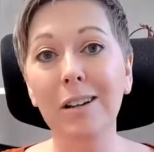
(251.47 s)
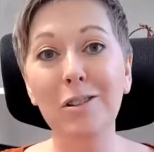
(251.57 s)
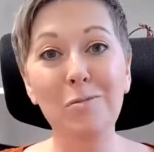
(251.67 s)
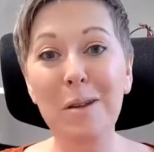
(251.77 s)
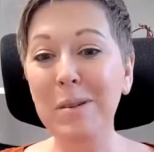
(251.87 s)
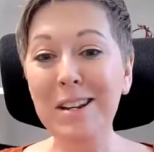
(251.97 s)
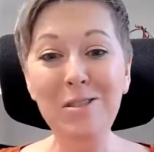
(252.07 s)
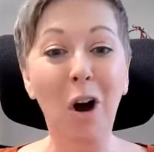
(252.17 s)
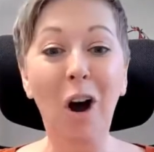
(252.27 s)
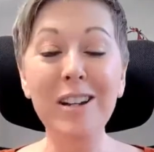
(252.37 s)
You maybe
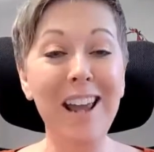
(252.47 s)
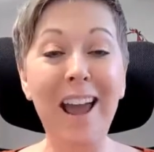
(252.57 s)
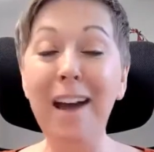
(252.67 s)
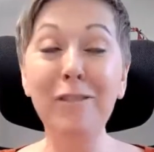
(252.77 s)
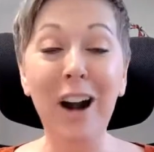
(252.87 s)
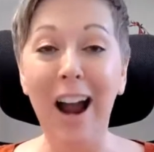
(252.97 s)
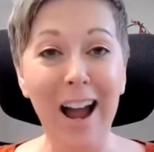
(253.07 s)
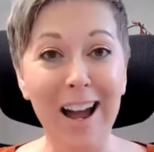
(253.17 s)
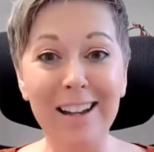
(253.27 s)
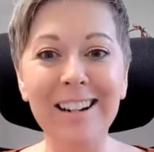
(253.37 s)
not ever
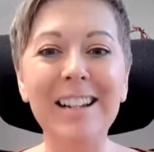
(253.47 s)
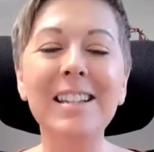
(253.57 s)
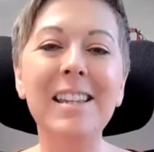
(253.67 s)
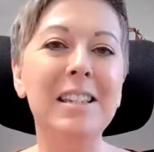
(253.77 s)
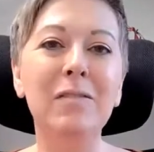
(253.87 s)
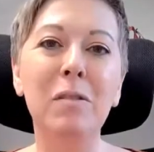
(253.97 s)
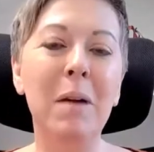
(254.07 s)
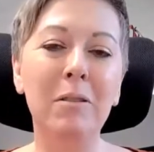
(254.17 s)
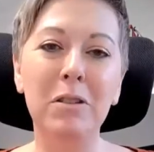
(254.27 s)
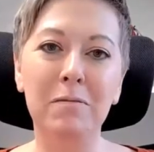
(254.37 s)
had an excessive
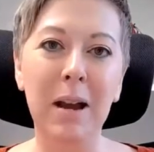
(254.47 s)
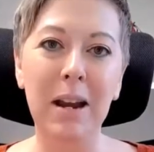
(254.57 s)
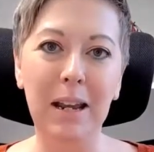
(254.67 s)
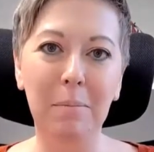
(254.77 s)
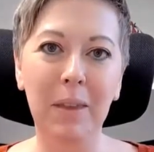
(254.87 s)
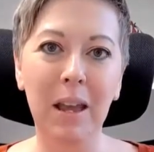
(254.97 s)
amount of money.